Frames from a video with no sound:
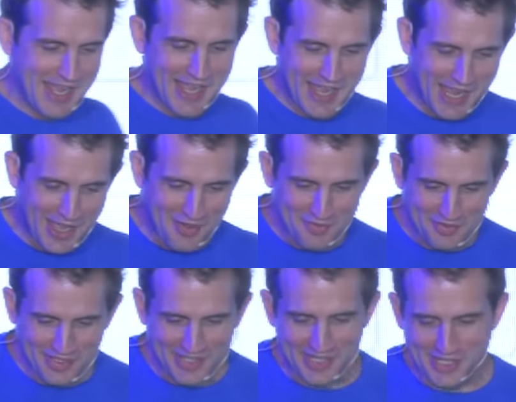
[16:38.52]
have.
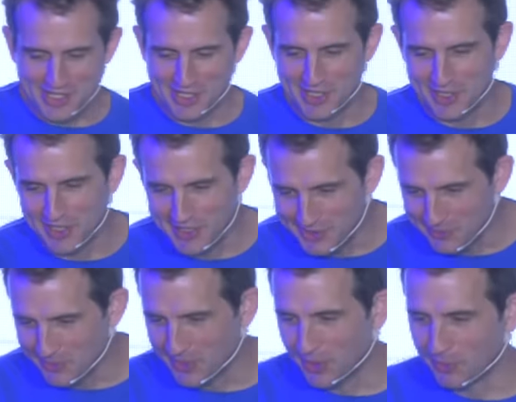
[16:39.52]
Uh,
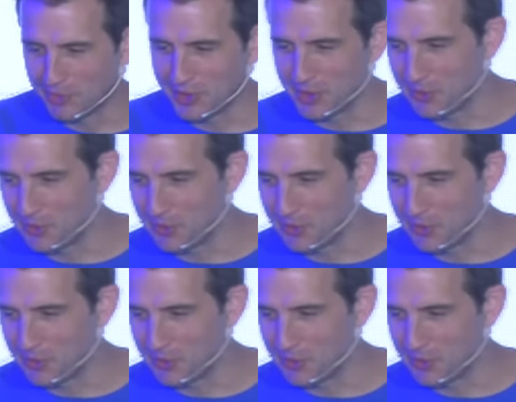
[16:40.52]
and hopefully